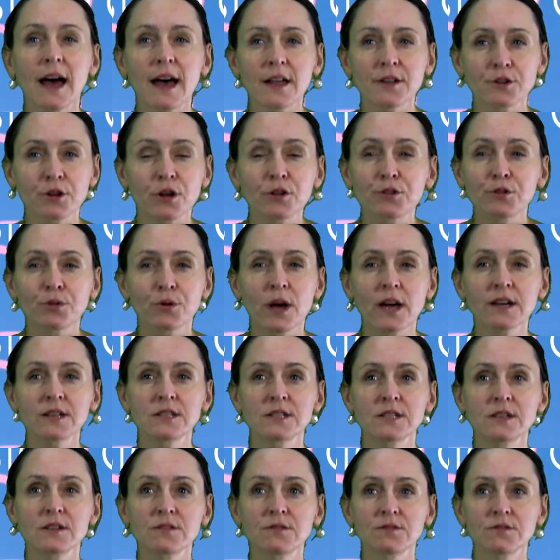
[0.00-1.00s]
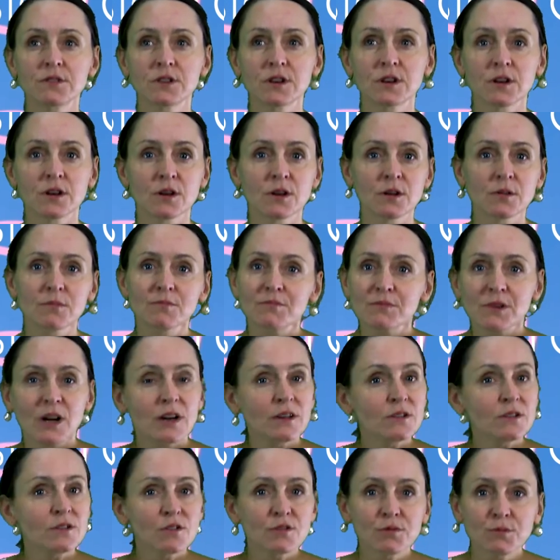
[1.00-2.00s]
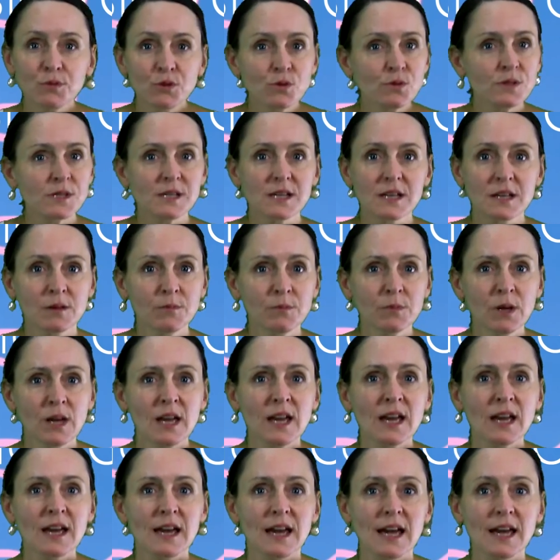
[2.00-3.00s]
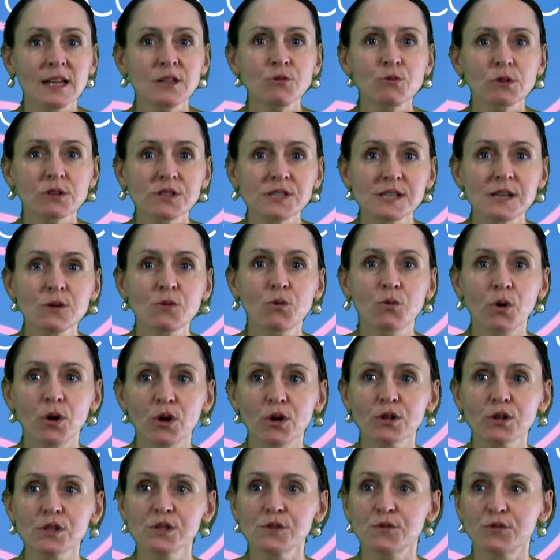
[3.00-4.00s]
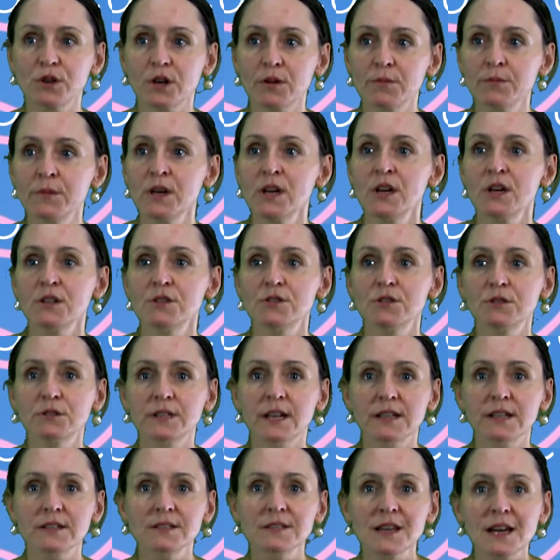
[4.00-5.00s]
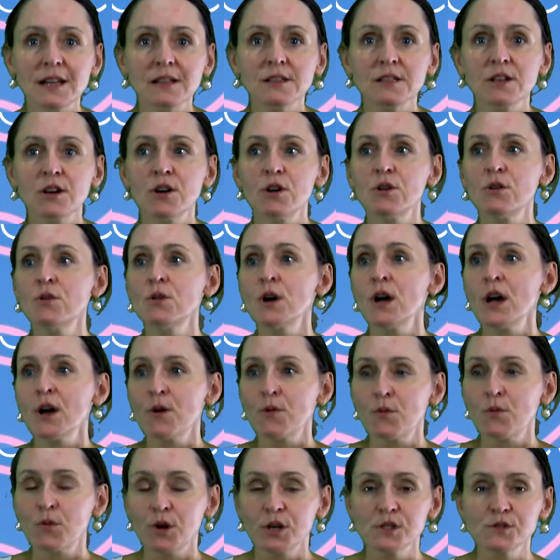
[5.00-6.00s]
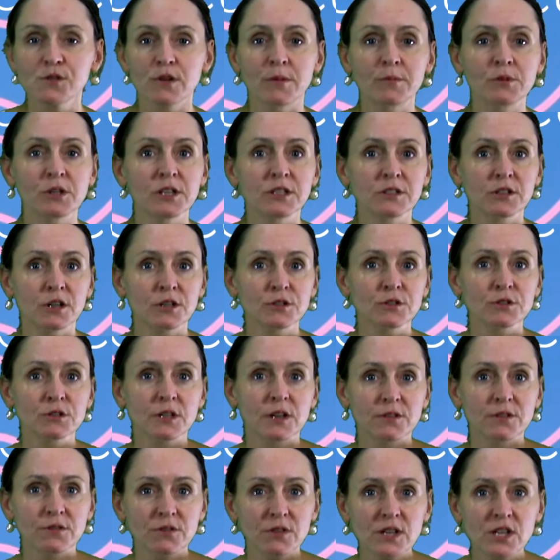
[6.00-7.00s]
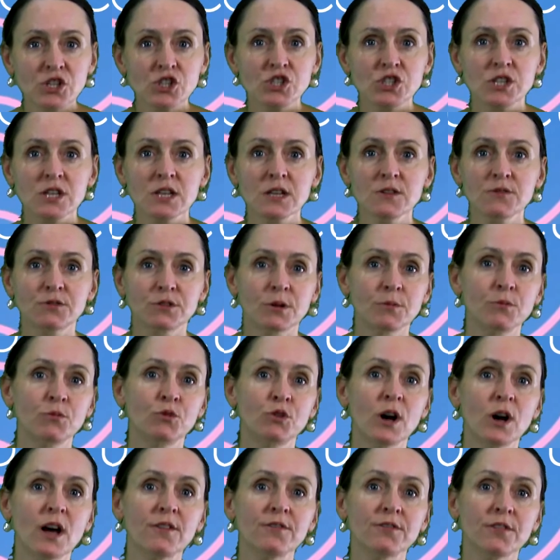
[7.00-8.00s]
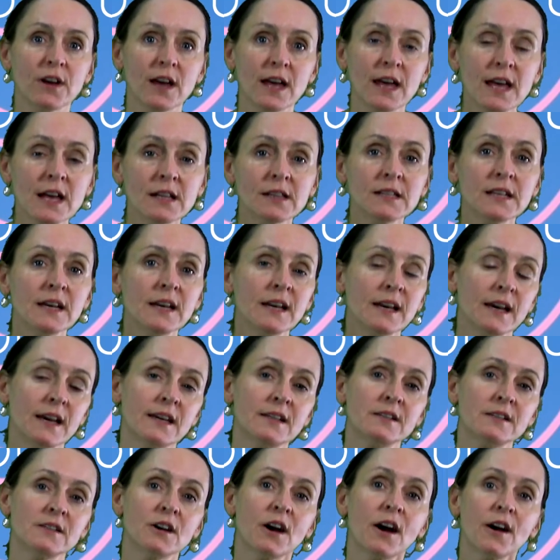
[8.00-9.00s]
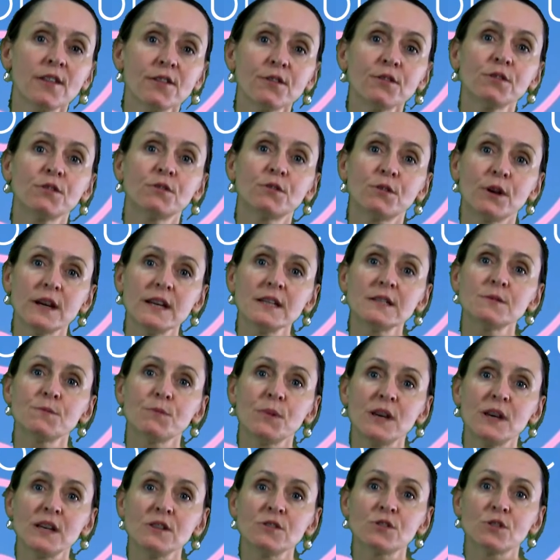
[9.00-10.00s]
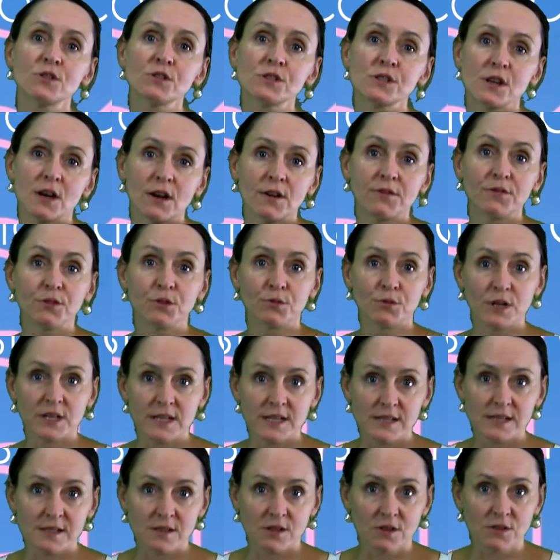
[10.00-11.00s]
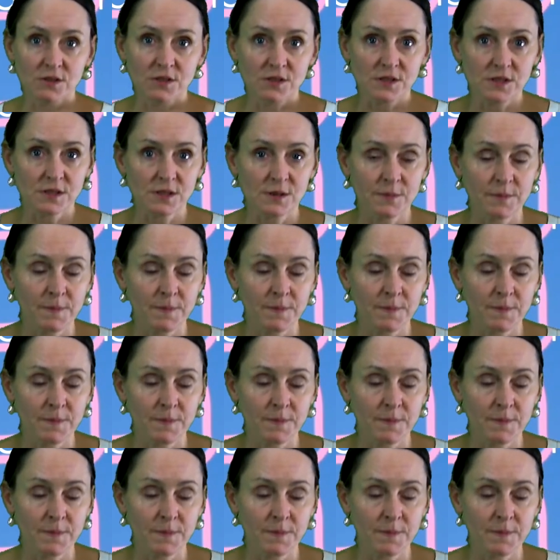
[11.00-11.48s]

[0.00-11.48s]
attractive kind of museum, and you will see works from Donatello, works from Leonardo da Vinci, from Raphael, and other great painters of the Renaissance.